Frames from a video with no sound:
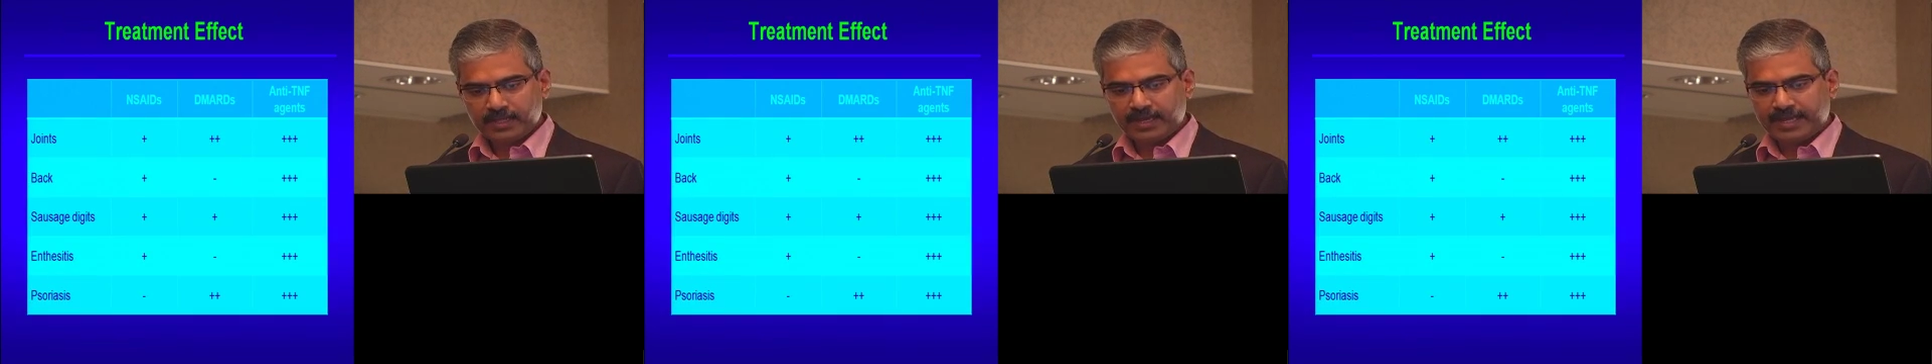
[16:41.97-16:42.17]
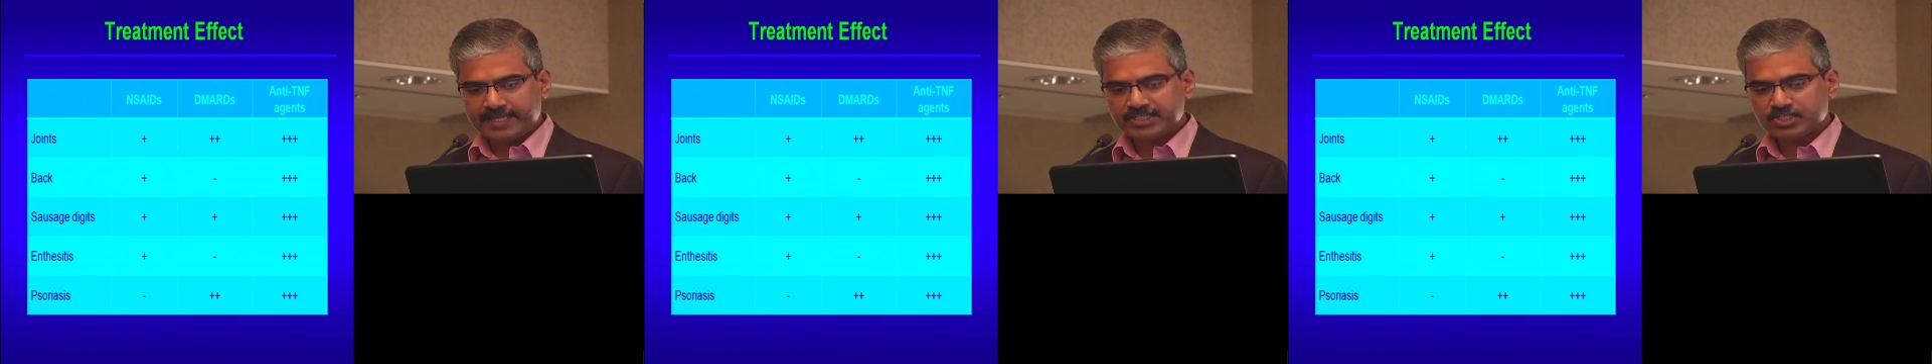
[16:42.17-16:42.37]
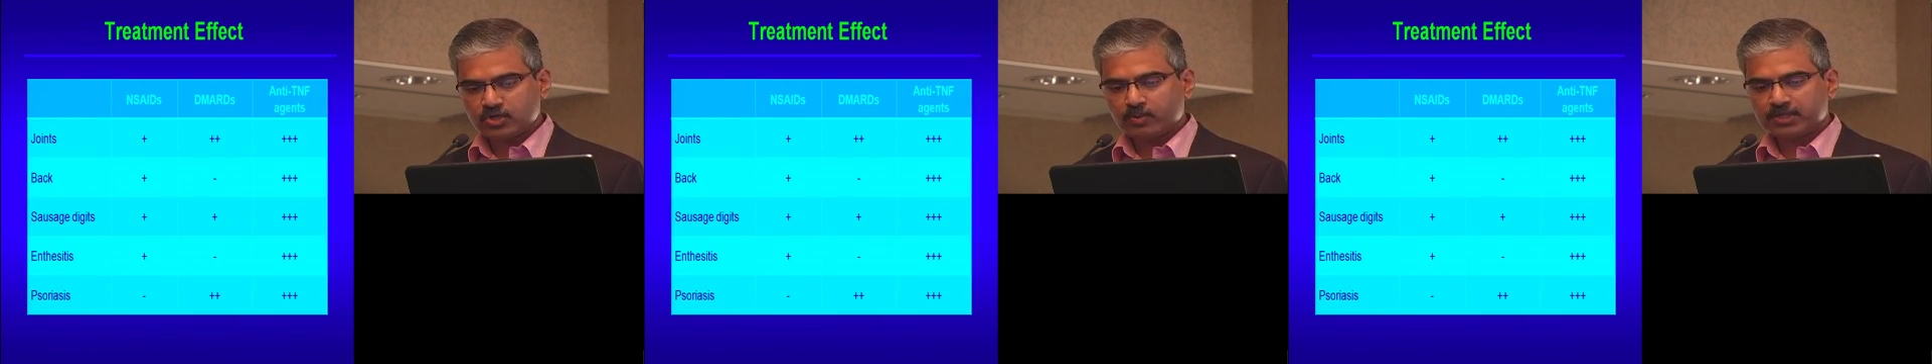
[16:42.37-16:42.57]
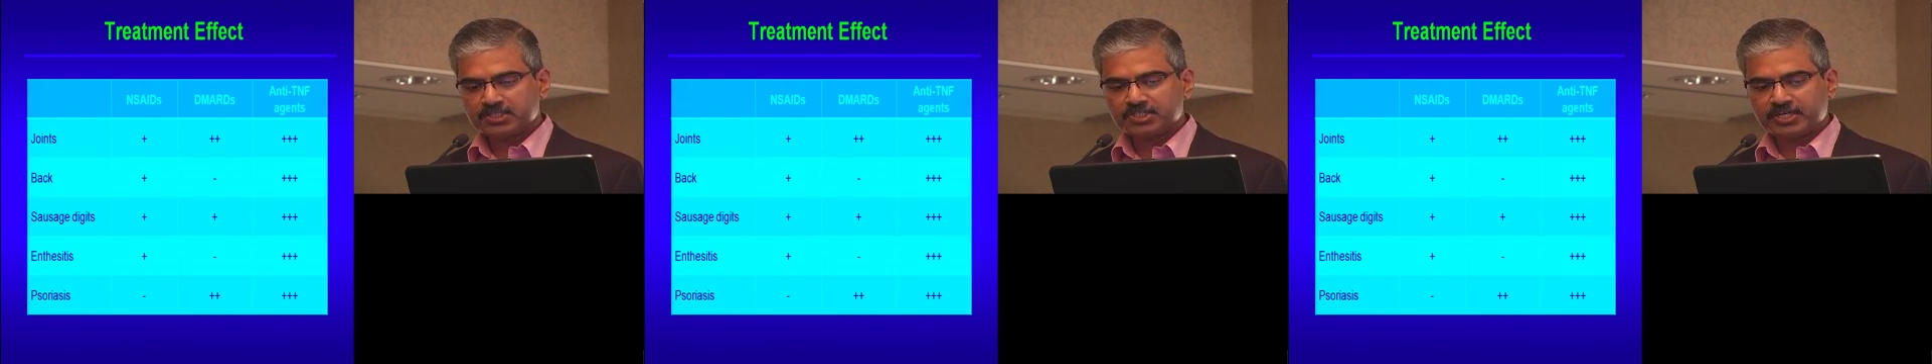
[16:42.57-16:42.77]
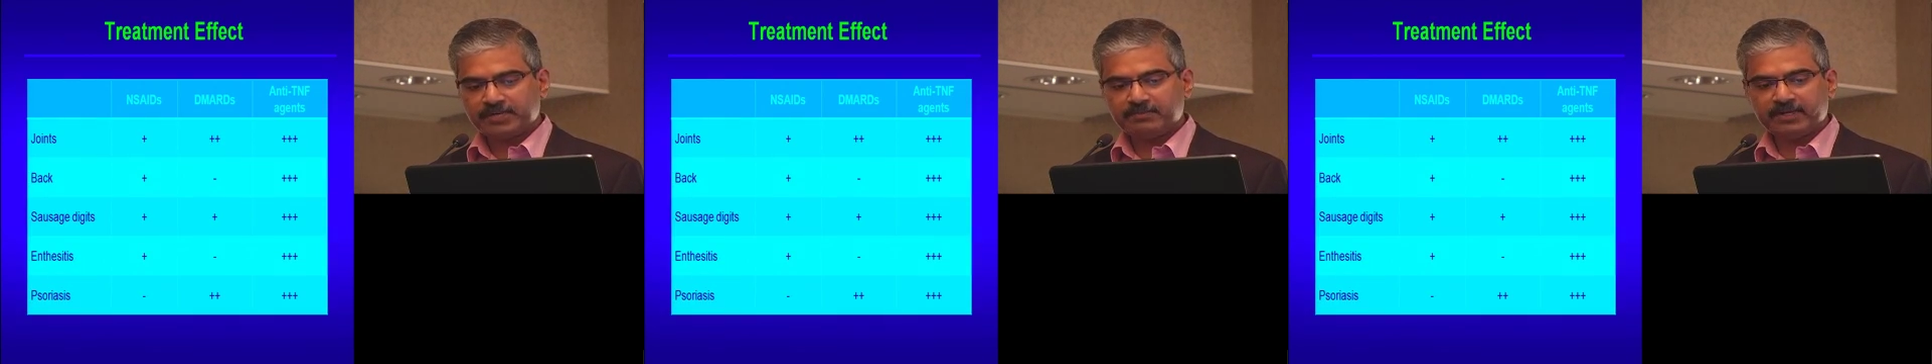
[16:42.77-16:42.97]
And so, what are the
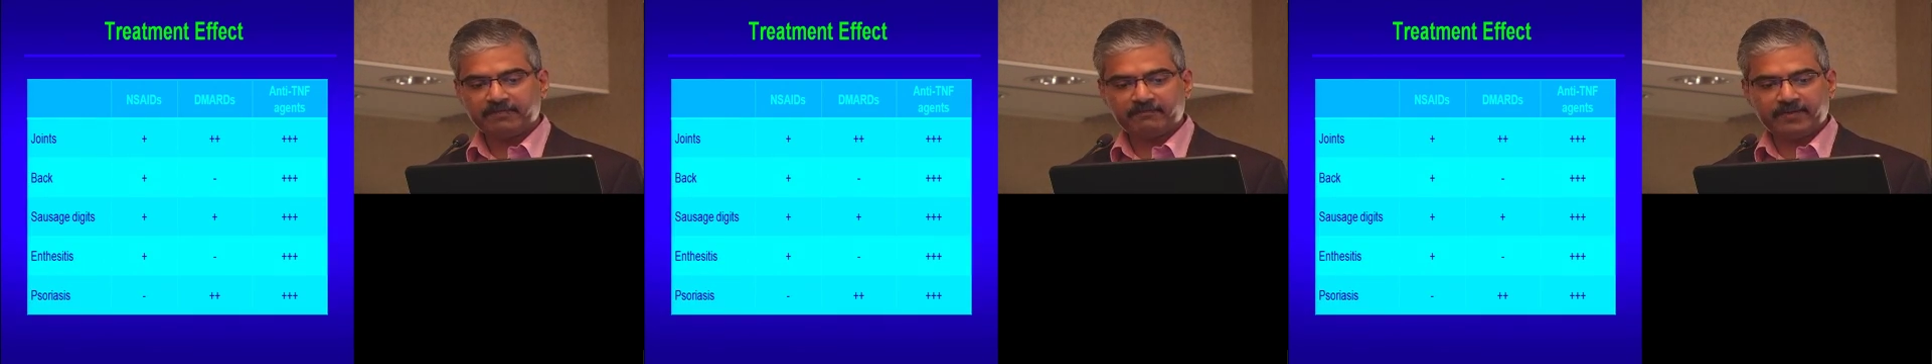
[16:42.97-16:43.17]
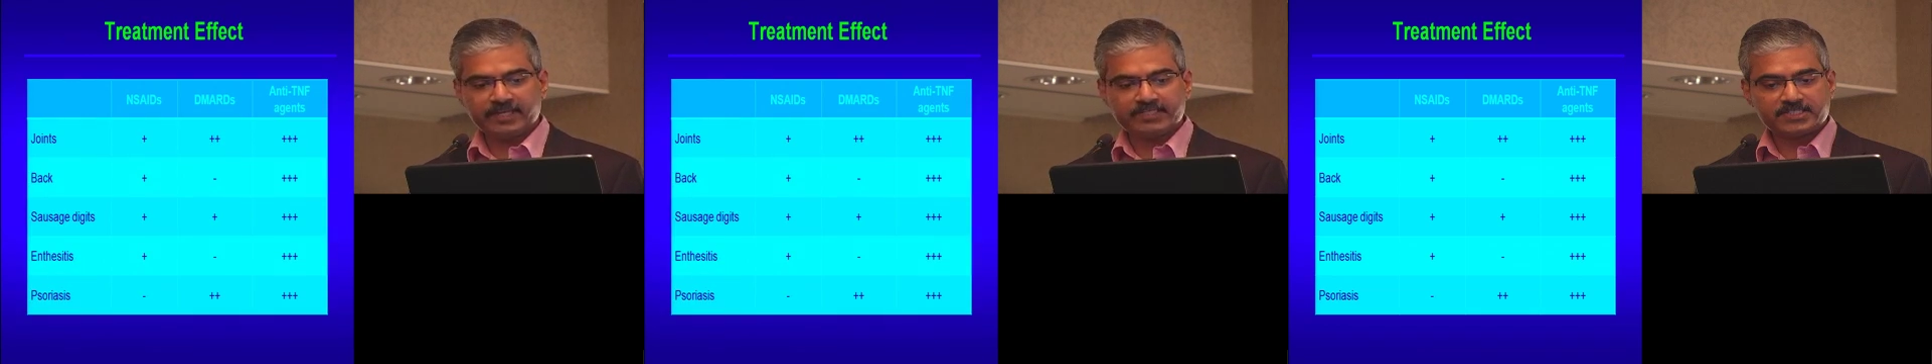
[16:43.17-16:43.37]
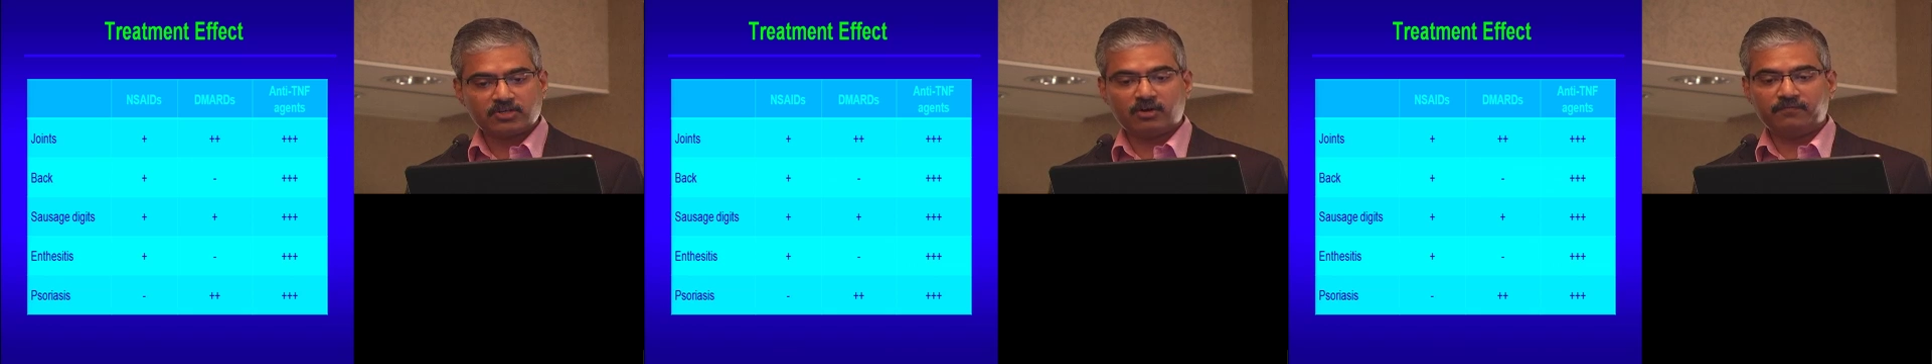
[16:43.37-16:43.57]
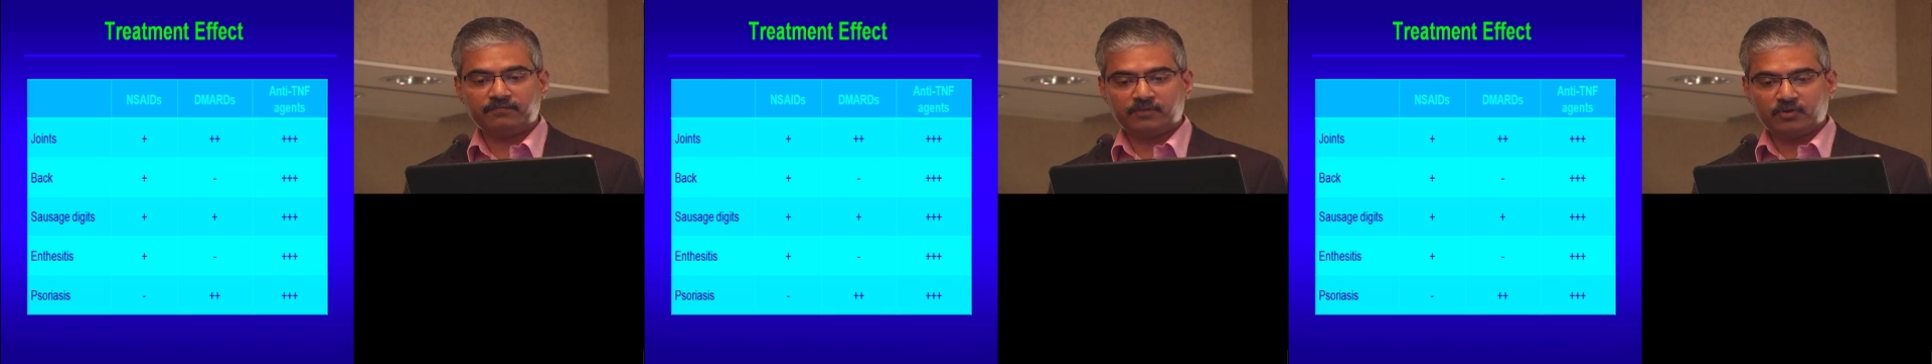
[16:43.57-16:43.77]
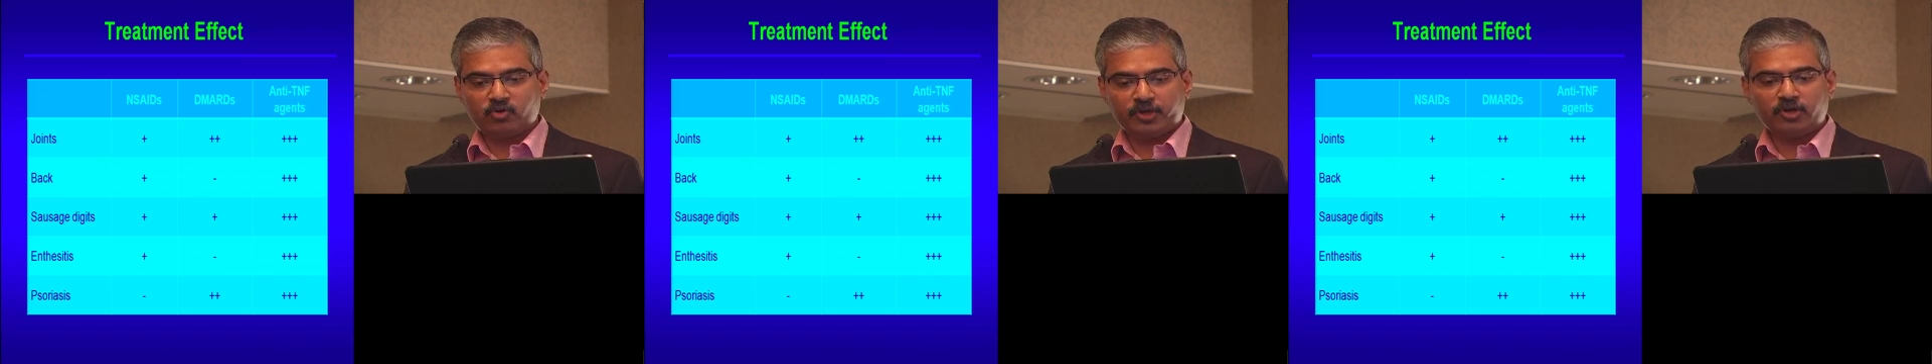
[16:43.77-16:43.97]
treatment effects of
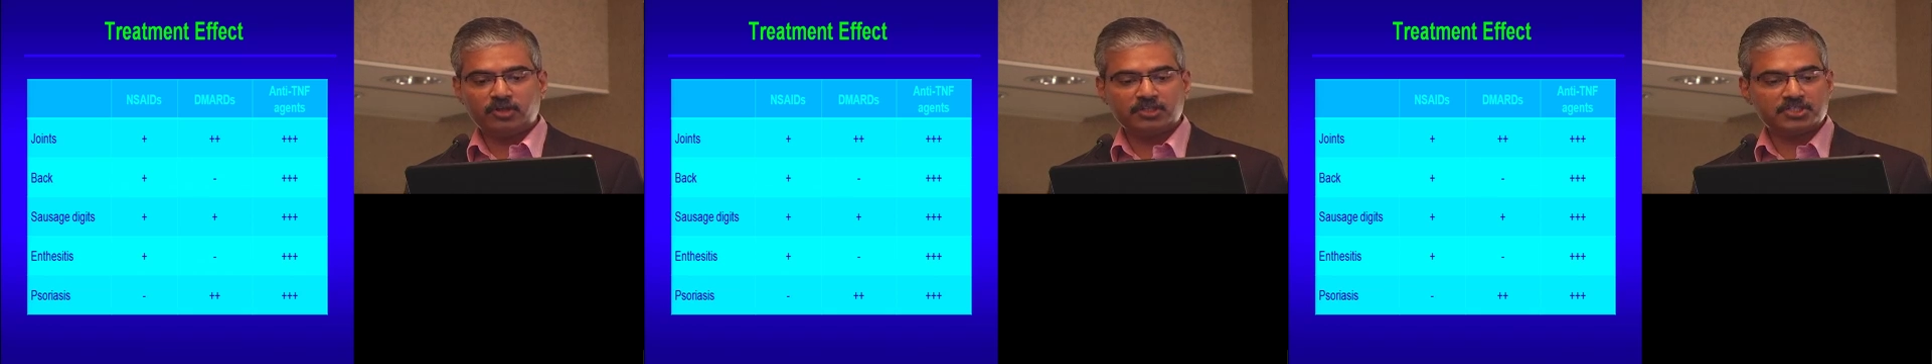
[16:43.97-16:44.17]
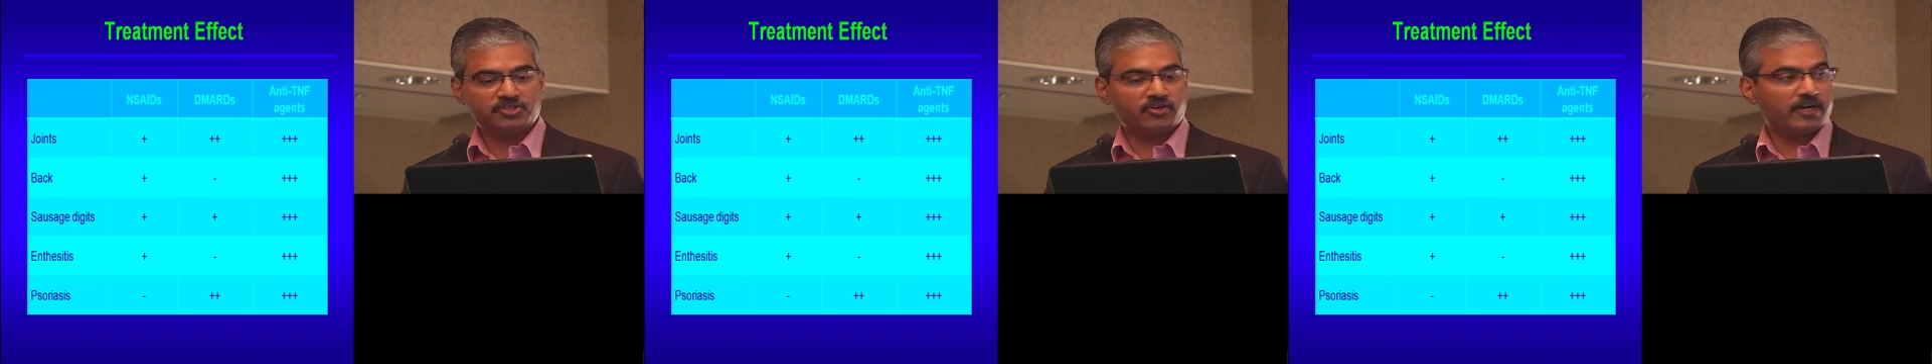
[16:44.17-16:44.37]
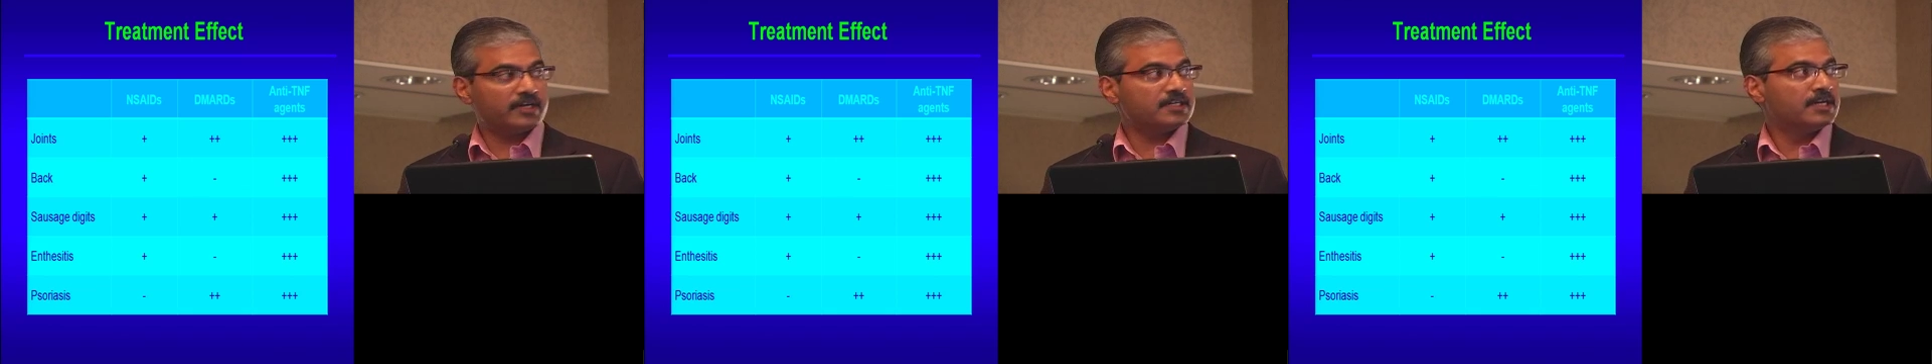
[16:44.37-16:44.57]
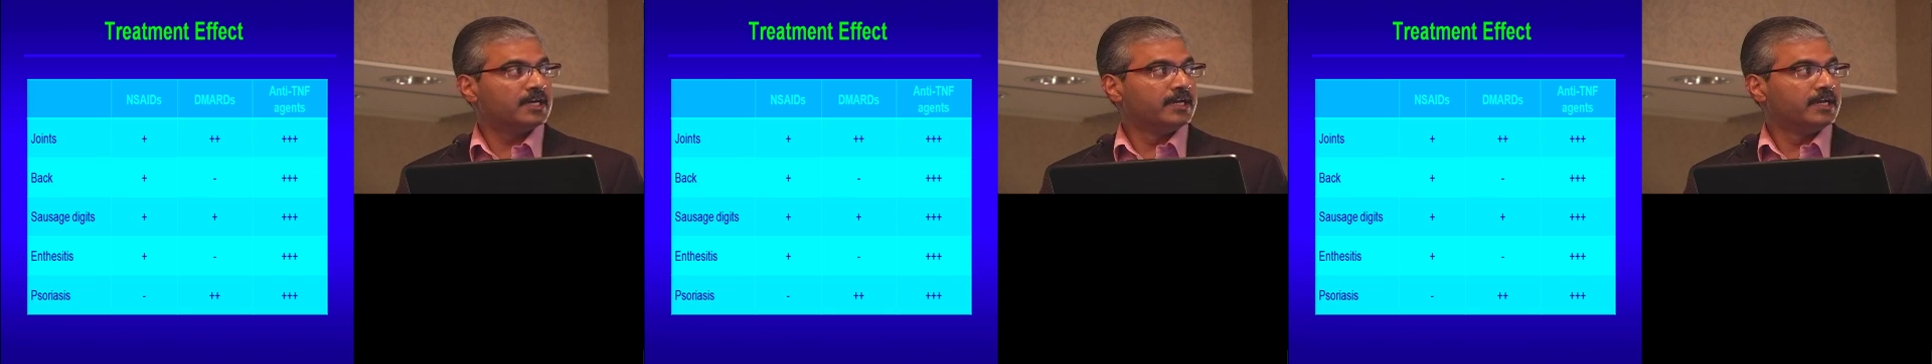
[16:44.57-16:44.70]
going on this drug?